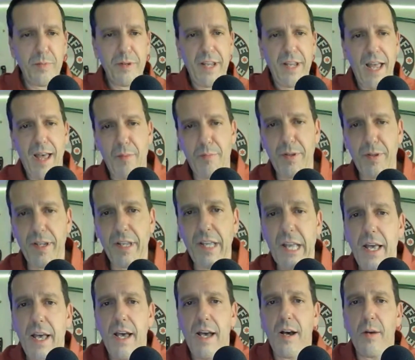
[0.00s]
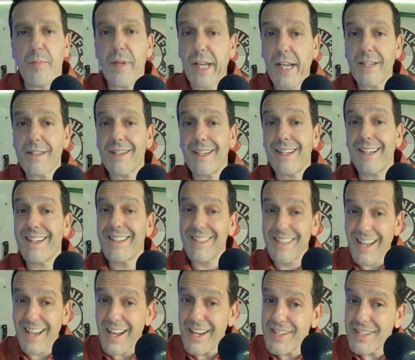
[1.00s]
be happy uh, because it is
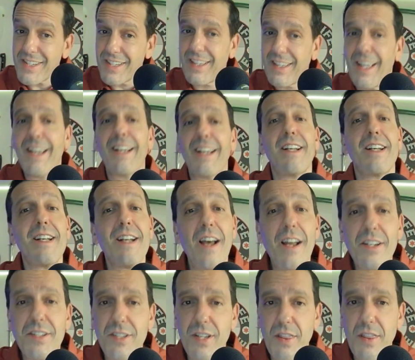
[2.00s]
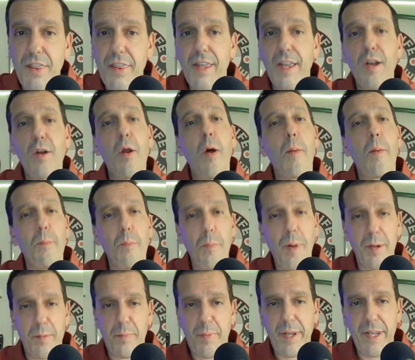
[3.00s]
nice and light, nice and thin,
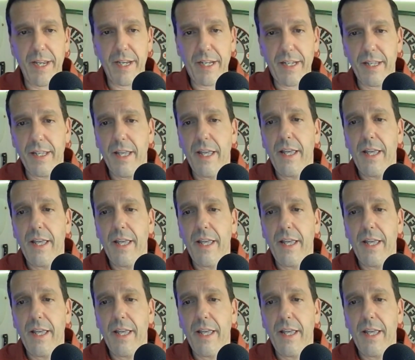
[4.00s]
but big.